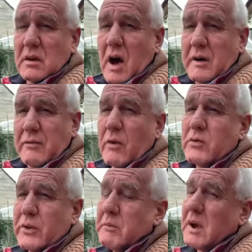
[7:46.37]
I'd have
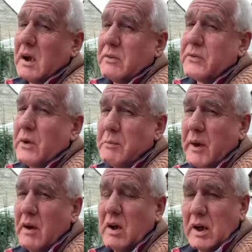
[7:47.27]
forced them to stop
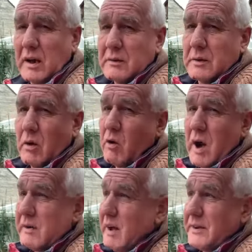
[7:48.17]
it earlier, or
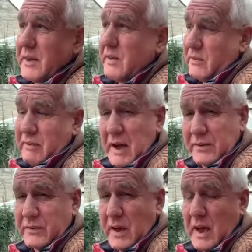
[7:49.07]
I'd have had tens of
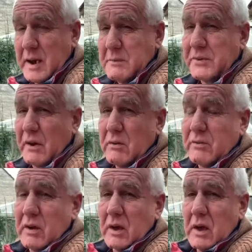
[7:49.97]
thousands out of there myself,
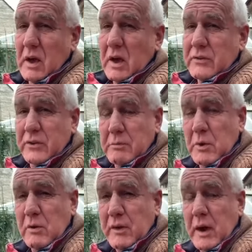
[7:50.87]
just to
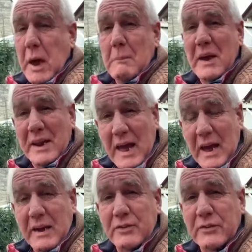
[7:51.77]
prove it. But now
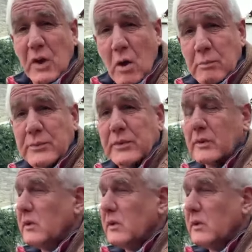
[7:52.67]
they've stopped.